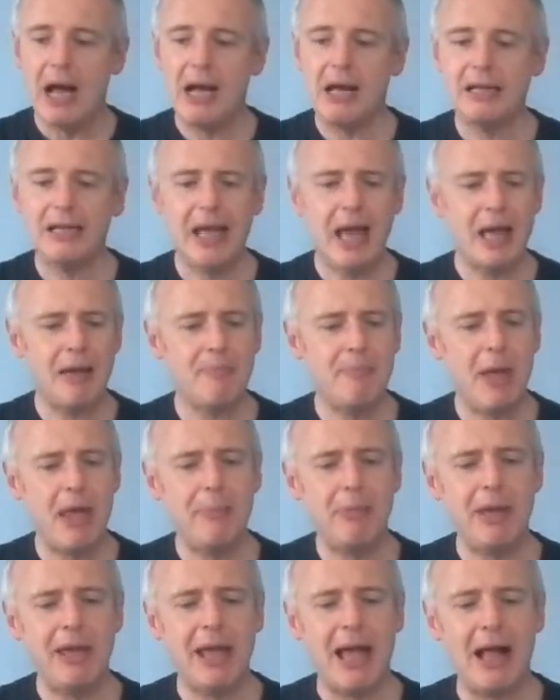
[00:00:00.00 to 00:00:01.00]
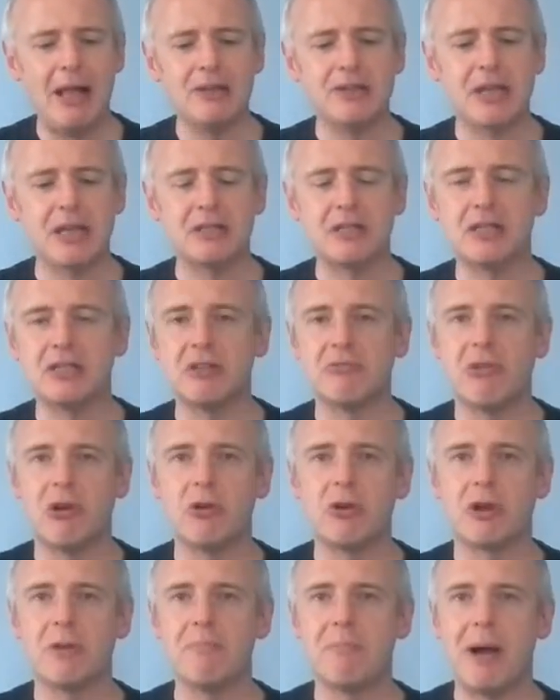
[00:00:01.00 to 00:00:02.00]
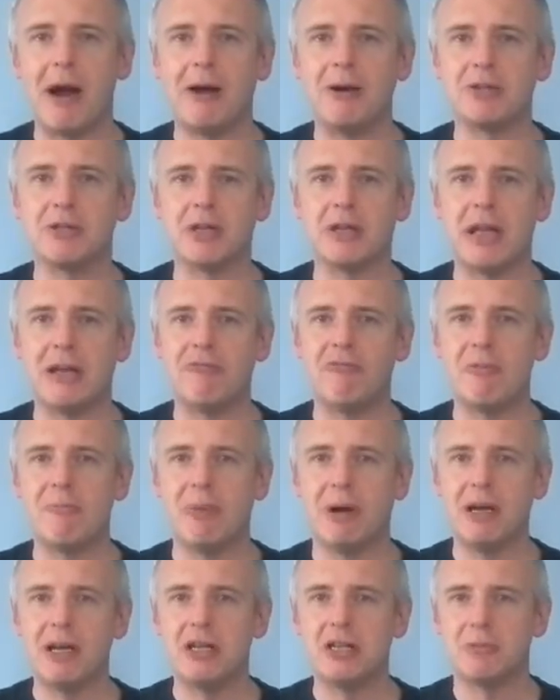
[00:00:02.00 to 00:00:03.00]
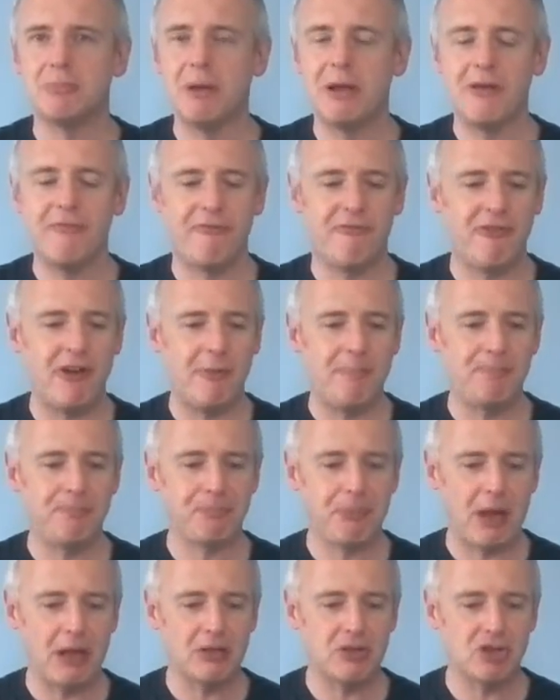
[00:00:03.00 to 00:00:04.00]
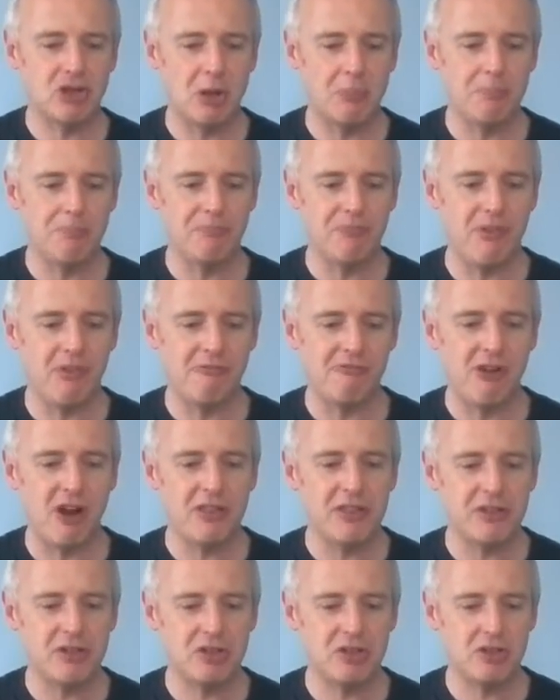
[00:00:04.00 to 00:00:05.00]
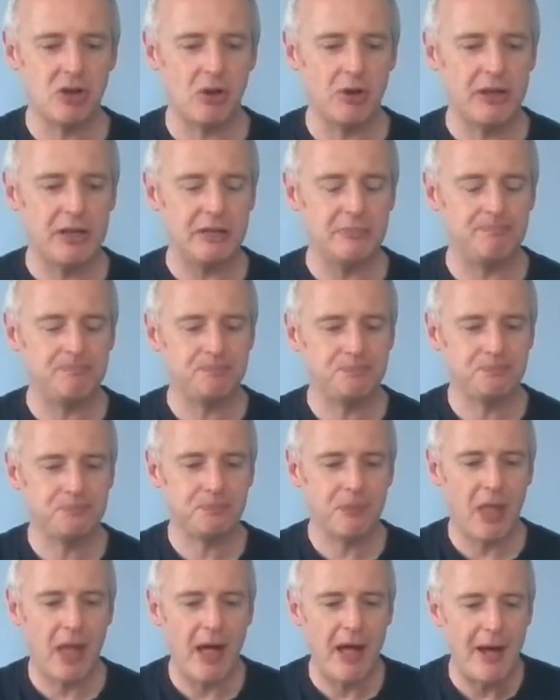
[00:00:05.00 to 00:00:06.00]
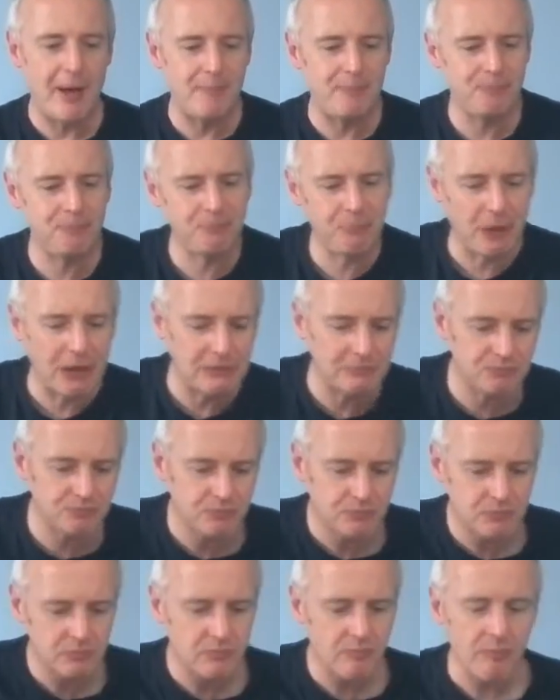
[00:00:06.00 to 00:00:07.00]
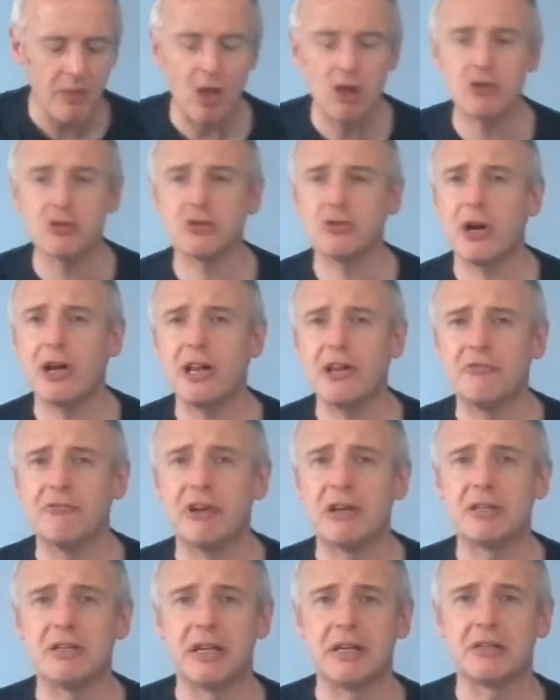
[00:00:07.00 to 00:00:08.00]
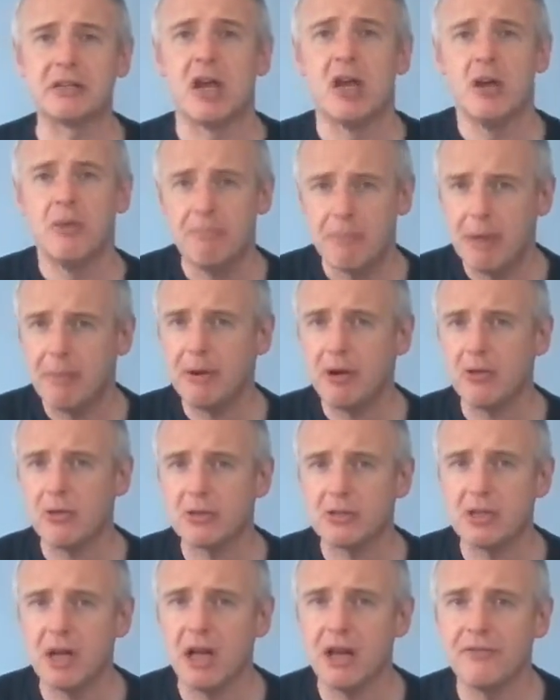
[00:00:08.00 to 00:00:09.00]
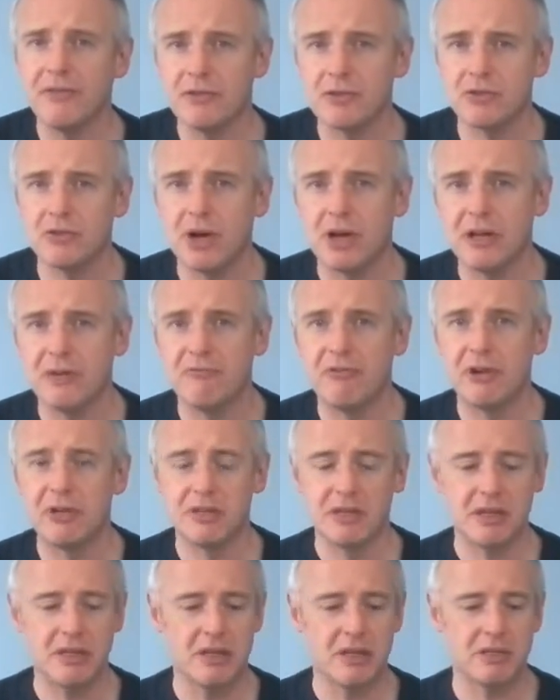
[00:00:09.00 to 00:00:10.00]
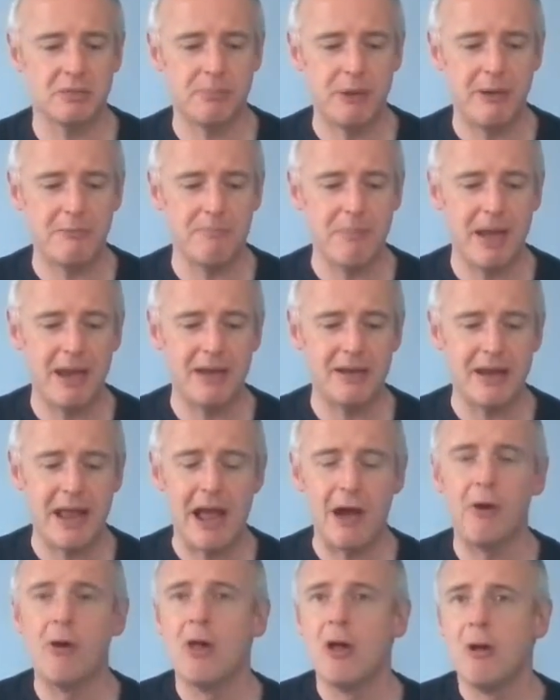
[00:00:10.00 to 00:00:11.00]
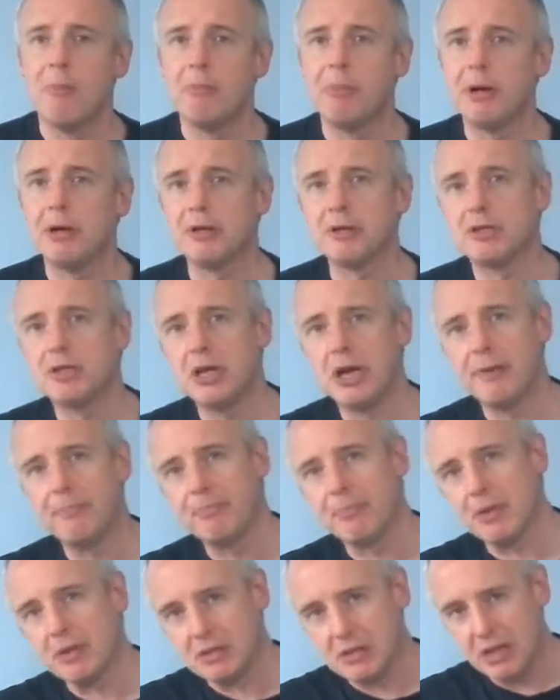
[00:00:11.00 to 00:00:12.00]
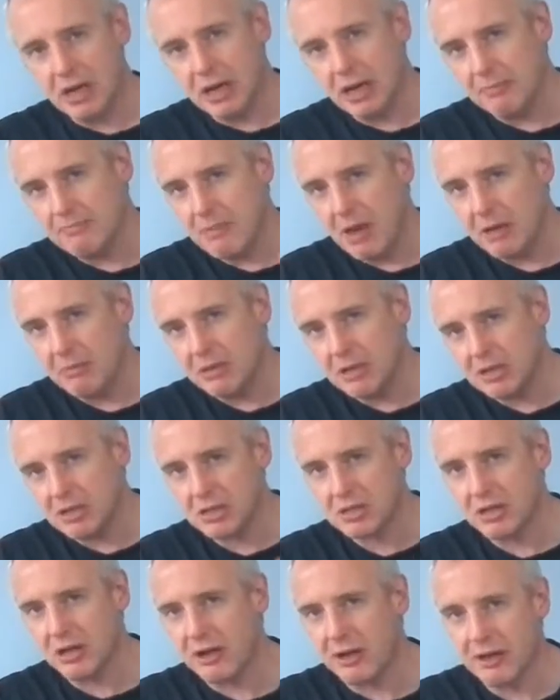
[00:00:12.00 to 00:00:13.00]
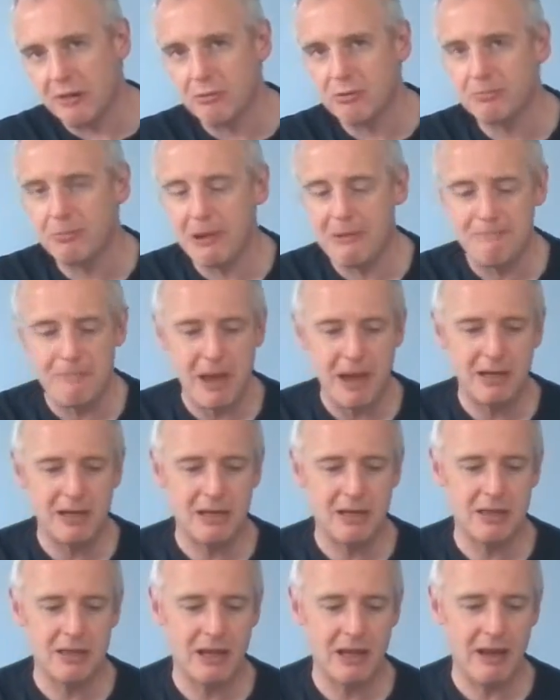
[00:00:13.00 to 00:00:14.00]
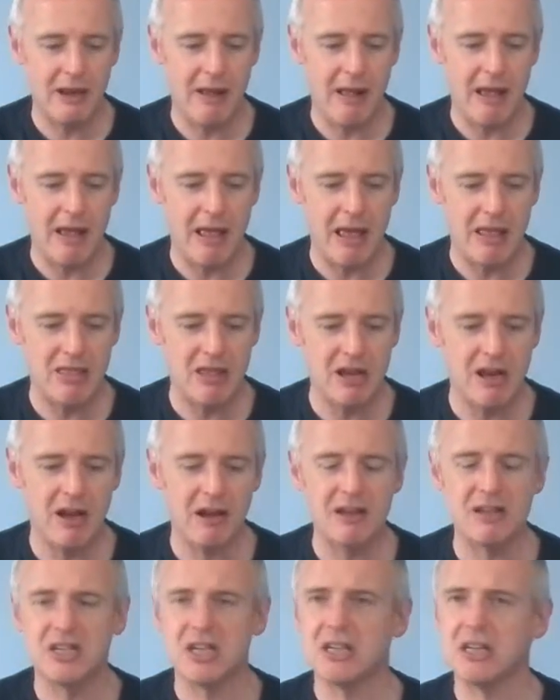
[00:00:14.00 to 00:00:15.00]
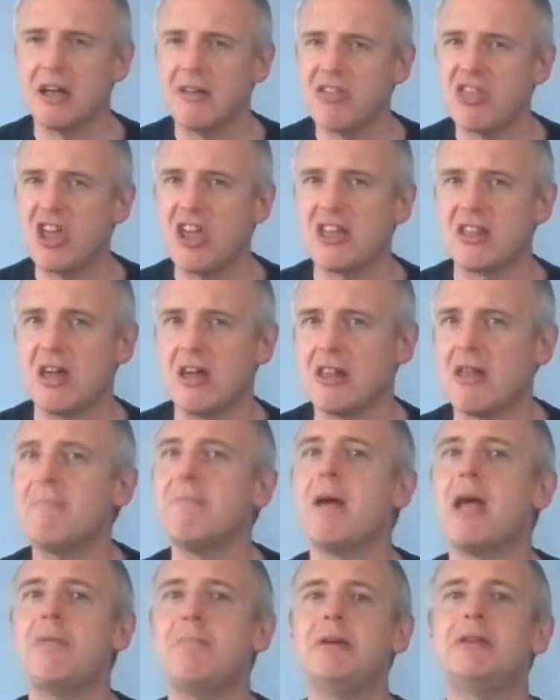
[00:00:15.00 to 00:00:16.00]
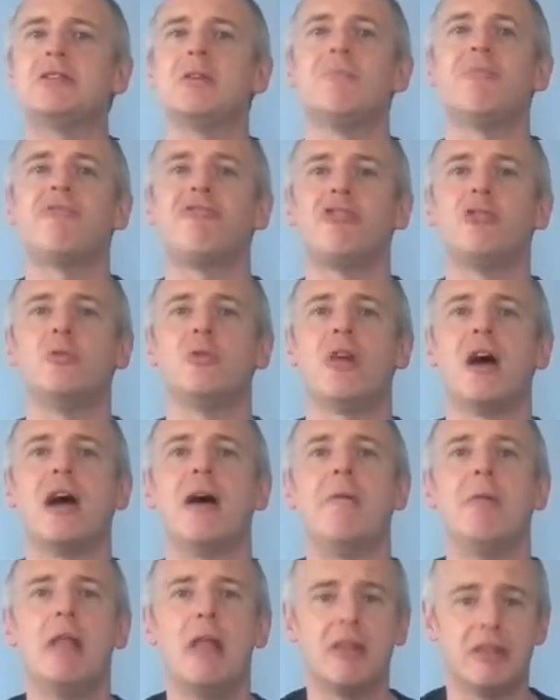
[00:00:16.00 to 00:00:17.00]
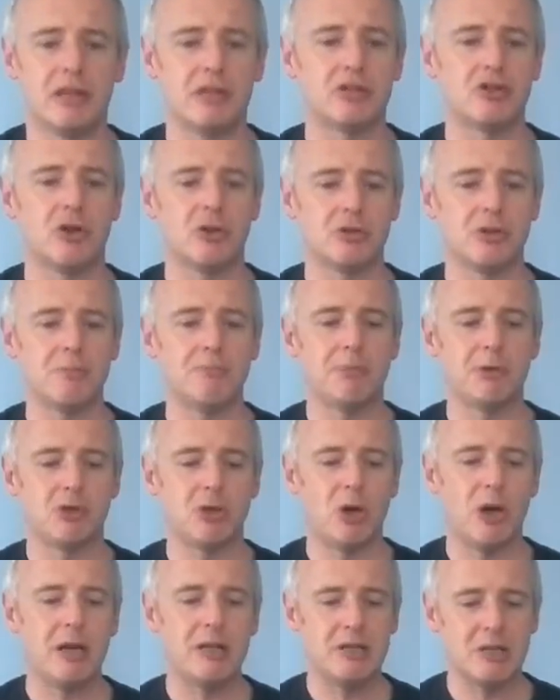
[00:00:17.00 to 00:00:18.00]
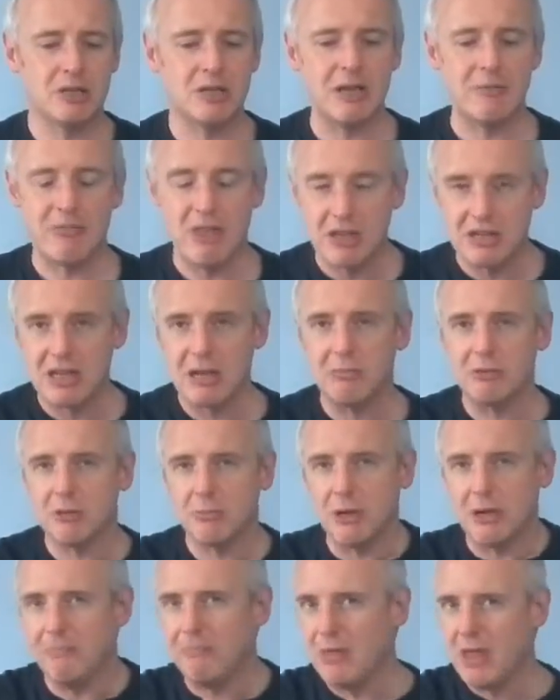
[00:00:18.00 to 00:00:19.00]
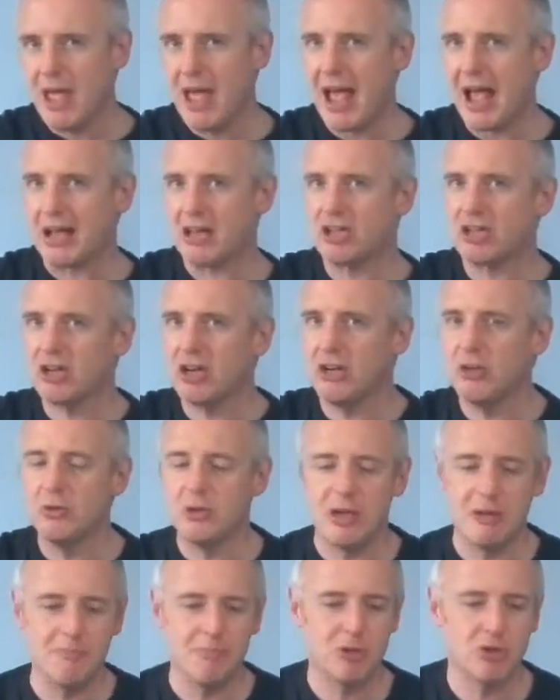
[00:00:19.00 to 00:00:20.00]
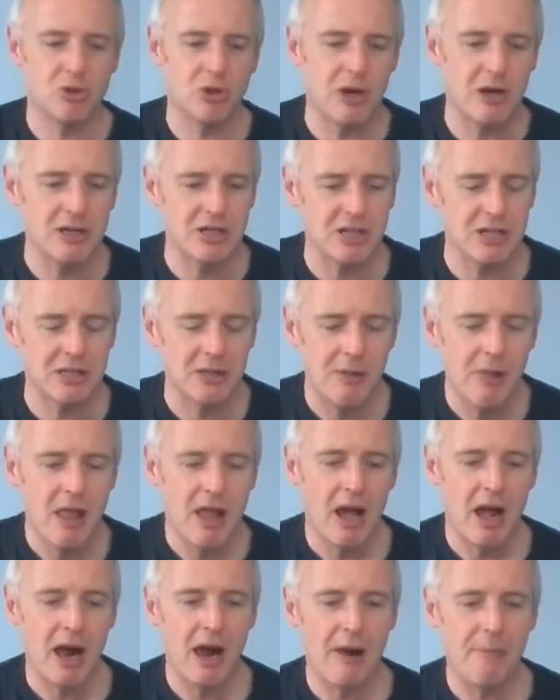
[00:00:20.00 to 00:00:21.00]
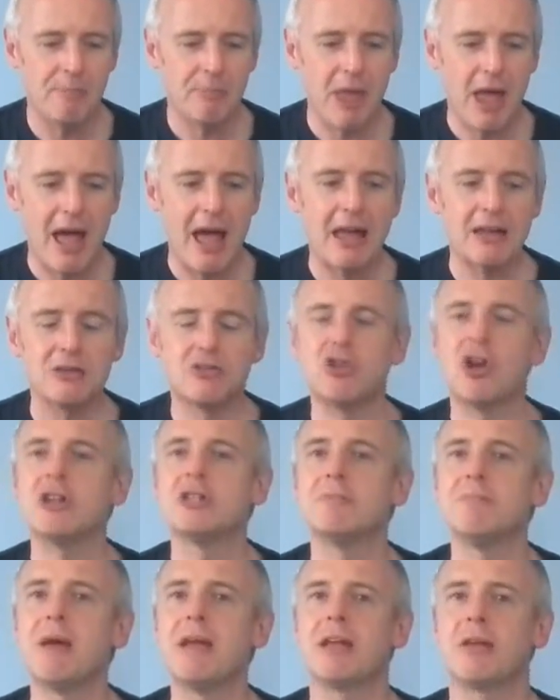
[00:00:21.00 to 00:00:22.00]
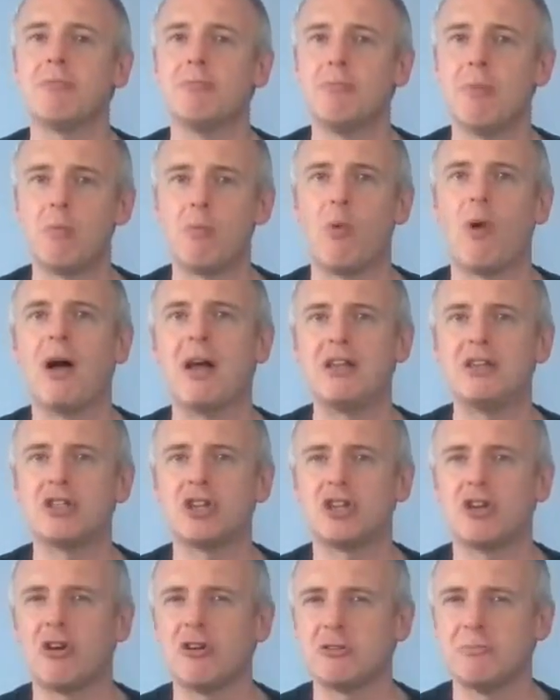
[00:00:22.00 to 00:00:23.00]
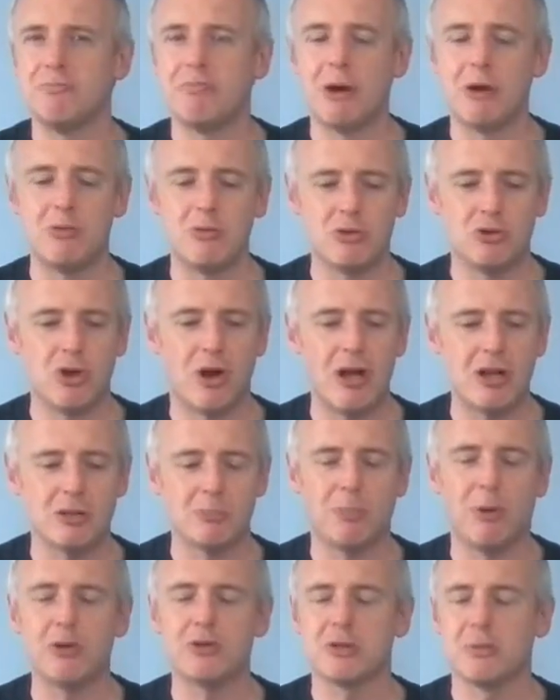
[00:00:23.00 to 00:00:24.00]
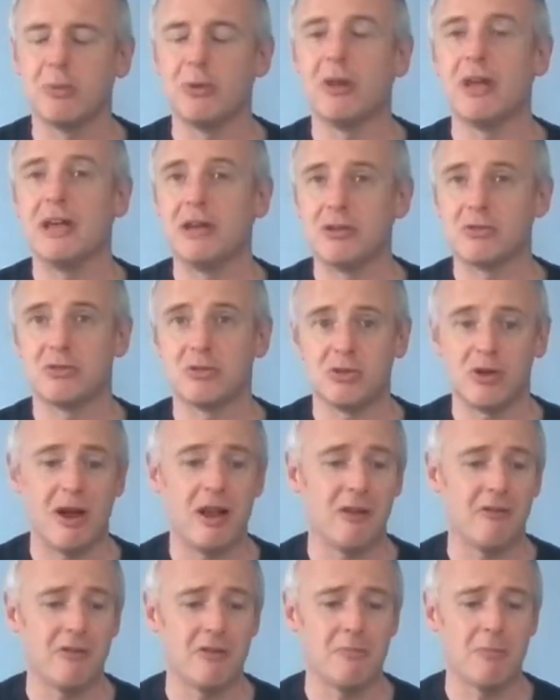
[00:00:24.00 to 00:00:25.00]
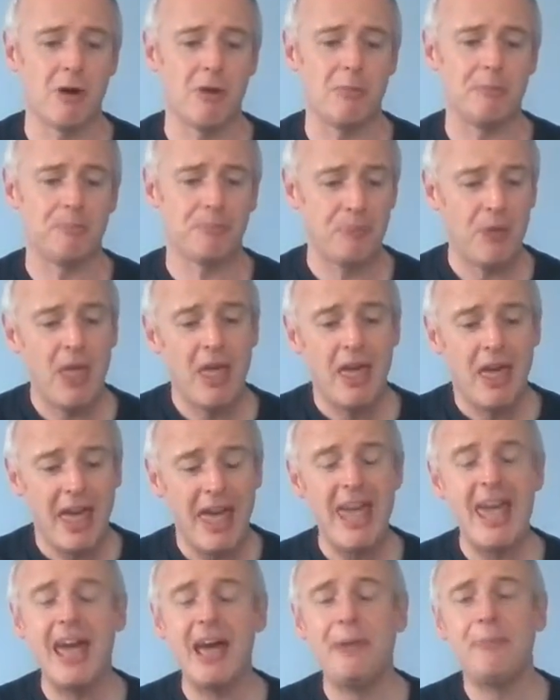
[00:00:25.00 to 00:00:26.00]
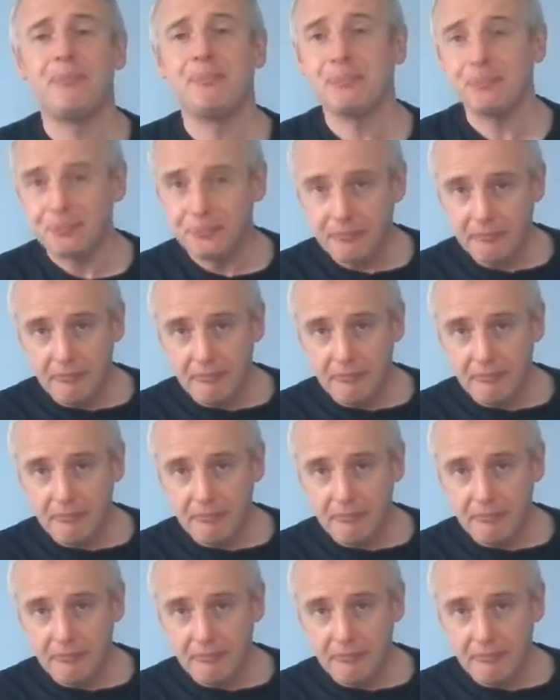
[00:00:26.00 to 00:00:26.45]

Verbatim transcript: Uh, yeah, maybe Alsace is the wrong comparison. It reminds me of um, some rather solid um, Australian Rieslings. Maybe not the style of Australian Riesling that's being made now, but um, star, maybe the style that was being made in the in the 90s. I think that there may be some fruit there that's got some botrytis in. They seem to be excluding botrytis um, and trying to make wines that are as bone dry as possible in Australia at the moment. Here,